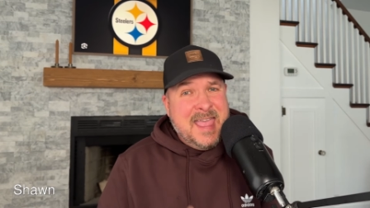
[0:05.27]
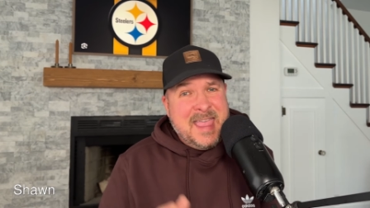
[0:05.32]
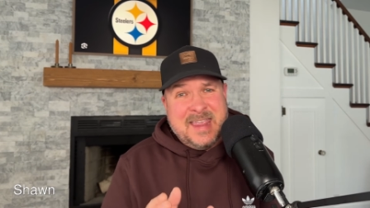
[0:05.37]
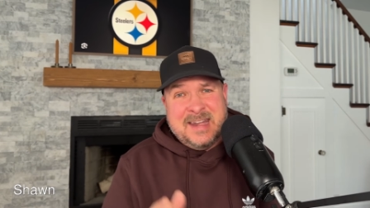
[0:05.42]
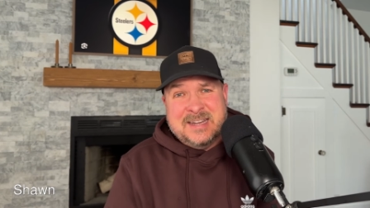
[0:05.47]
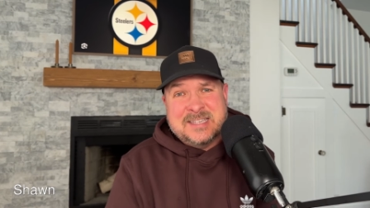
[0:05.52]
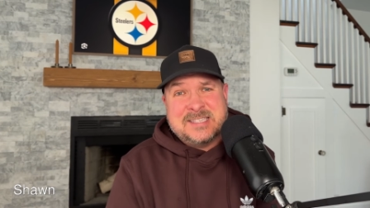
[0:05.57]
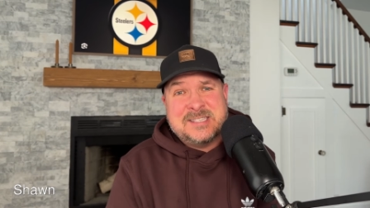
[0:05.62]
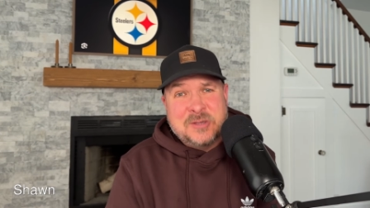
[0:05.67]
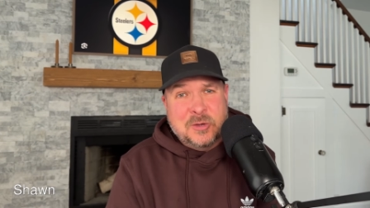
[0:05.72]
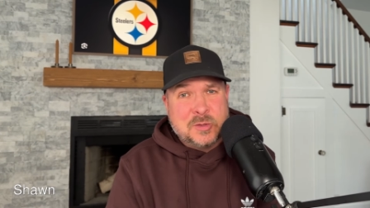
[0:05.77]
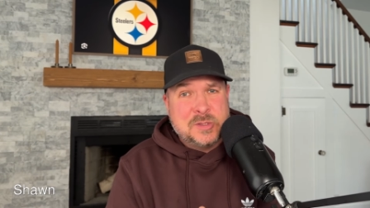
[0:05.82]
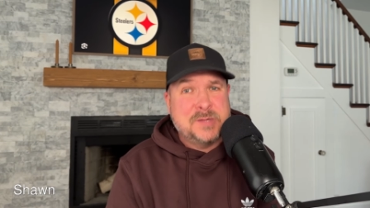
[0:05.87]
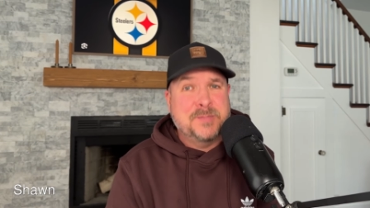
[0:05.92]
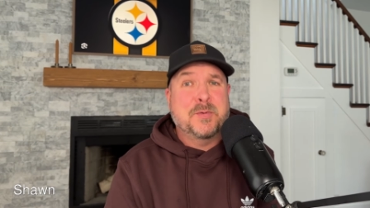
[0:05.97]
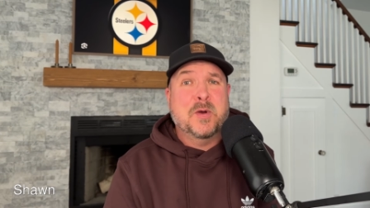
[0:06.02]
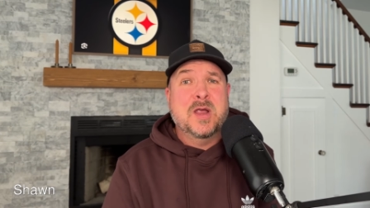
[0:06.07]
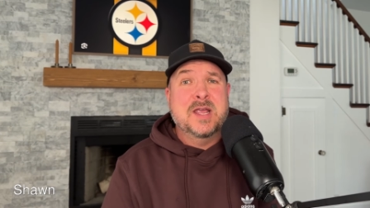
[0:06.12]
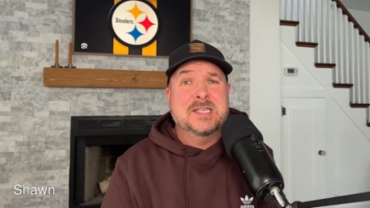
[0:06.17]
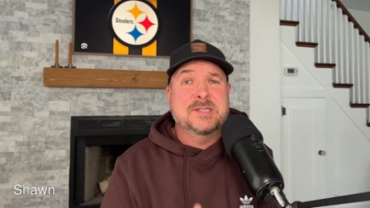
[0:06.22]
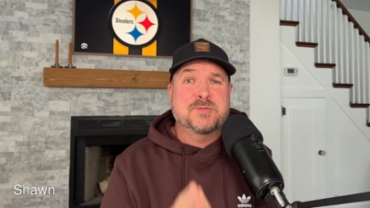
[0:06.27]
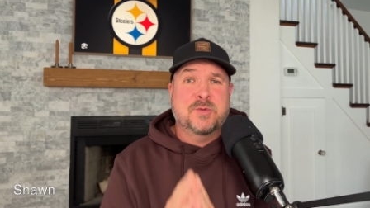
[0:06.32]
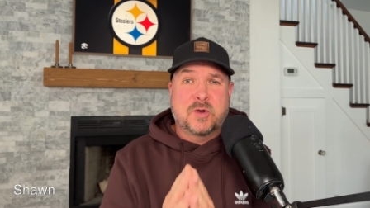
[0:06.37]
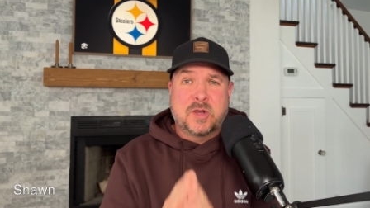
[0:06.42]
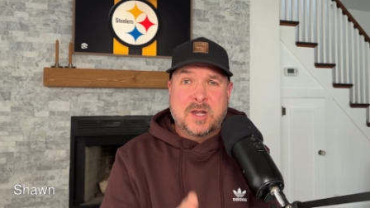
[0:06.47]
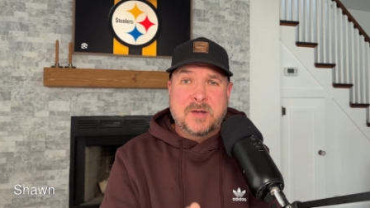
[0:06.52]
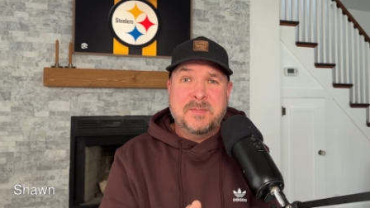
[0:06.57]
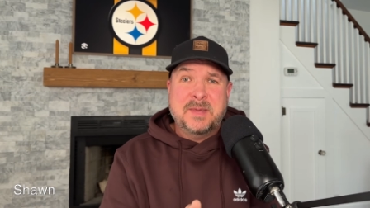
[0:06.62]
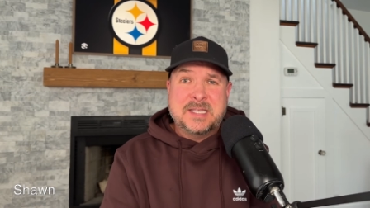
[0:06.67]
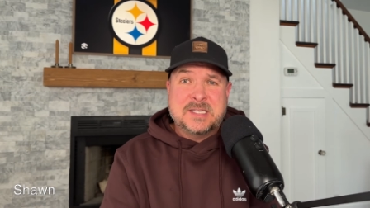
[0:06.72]
and it's no surprise we're
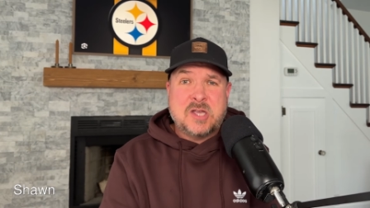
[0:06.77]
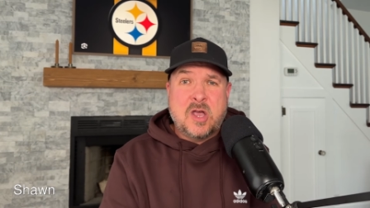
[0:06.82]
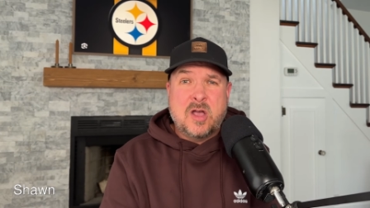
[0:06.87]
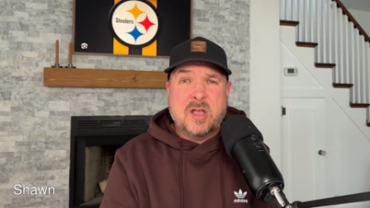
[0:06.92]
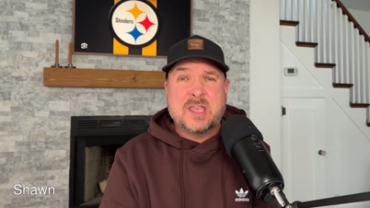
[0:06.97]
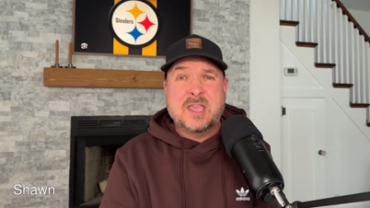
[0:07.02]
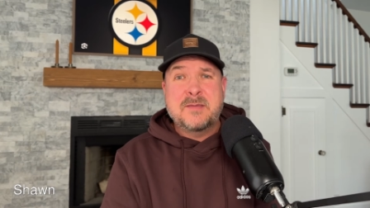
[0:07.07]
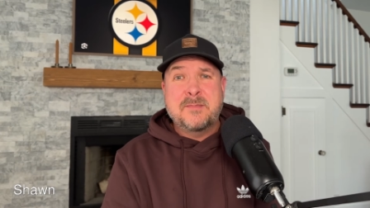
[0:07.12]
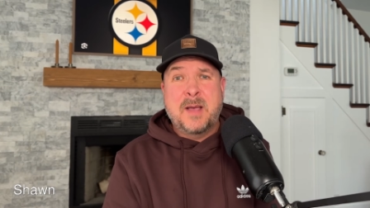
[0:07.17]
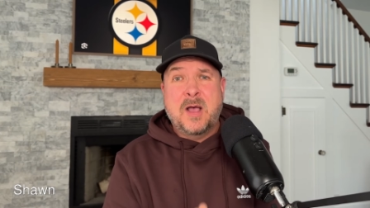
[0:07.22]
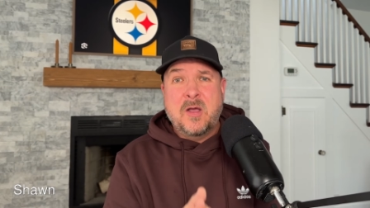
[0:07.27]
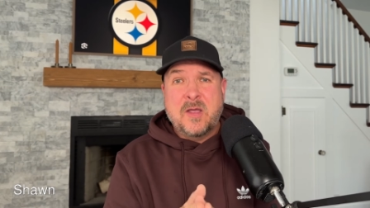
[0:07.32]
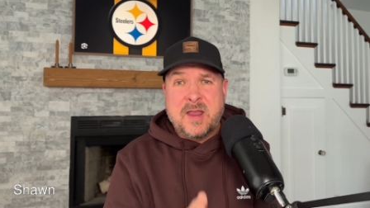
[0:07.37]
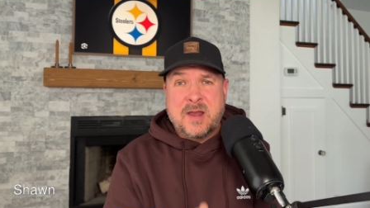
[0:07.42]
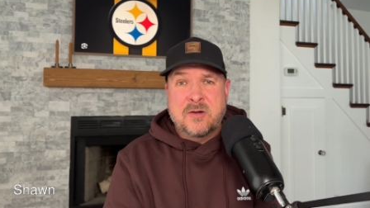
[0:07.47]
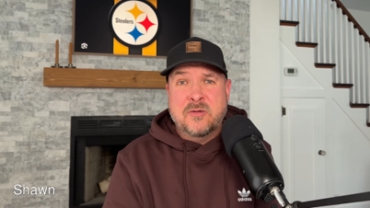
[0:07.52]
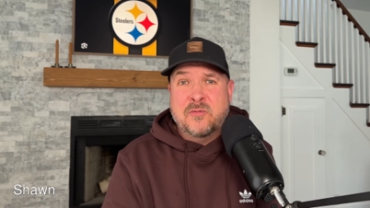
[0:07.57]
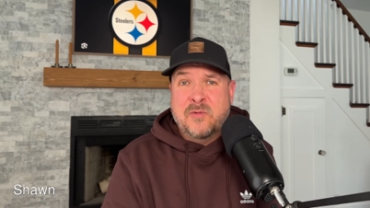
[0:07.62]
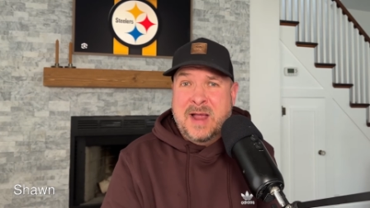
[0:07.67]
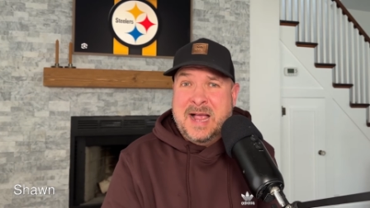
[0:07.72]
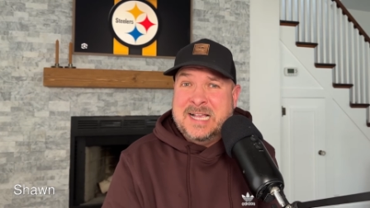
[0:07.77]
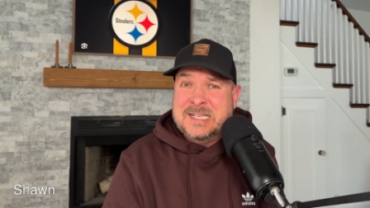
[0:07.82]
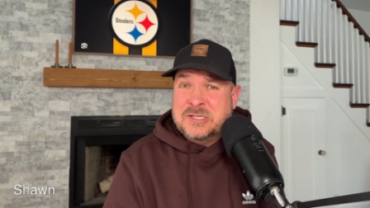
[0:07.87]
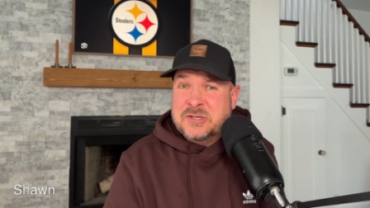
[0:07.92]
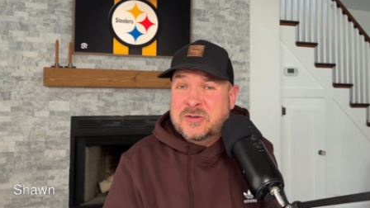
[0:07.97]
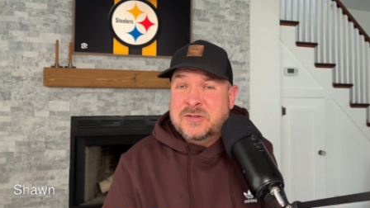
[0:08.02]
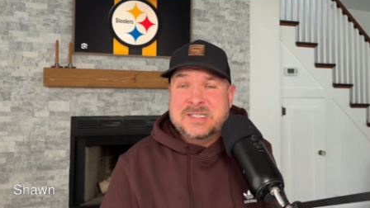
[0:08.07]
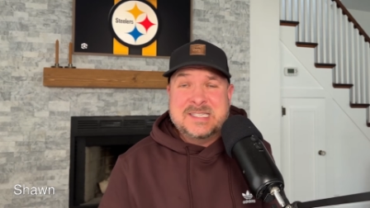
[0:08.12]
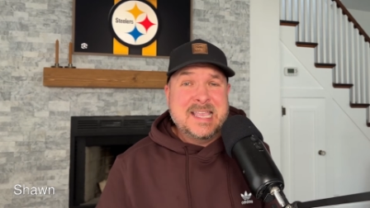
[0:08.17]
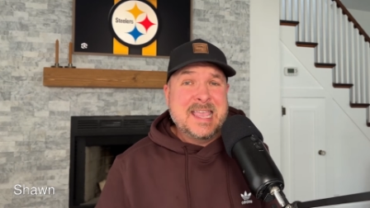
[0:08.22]
going to be talking about Aaron
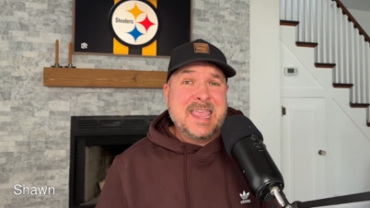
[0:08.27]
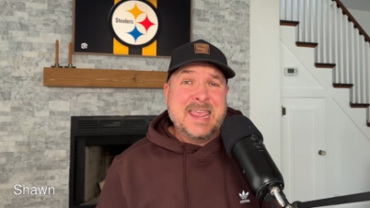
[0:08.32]
Rodgers.